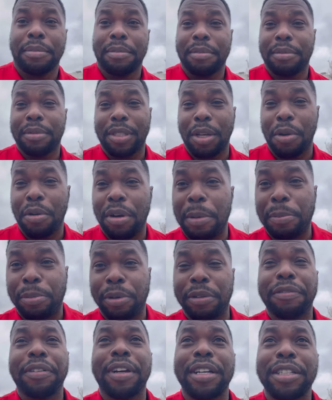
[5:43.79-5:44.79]
So
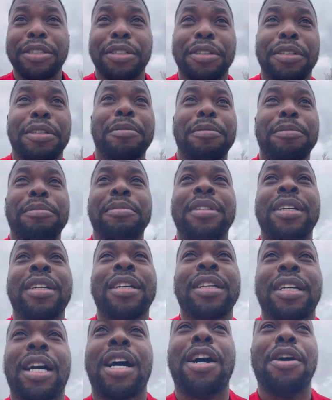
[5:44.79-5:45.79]
unprofessional. I'm
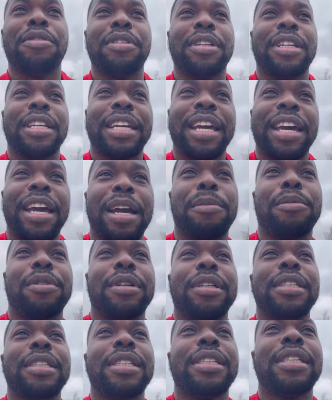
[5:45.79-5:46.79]
holding the camera
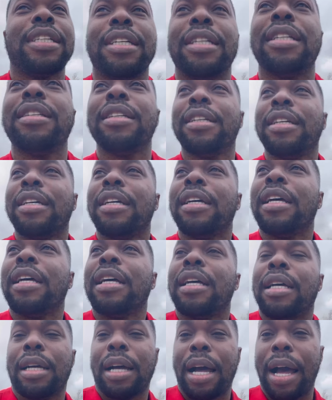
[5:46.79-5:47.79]
and shit.
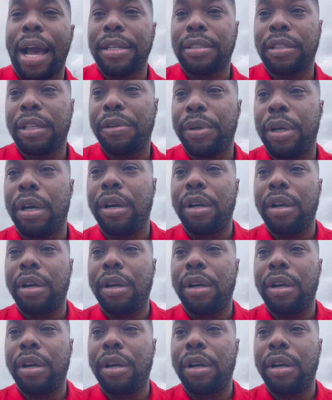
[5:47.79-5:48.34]
All right, so here we are.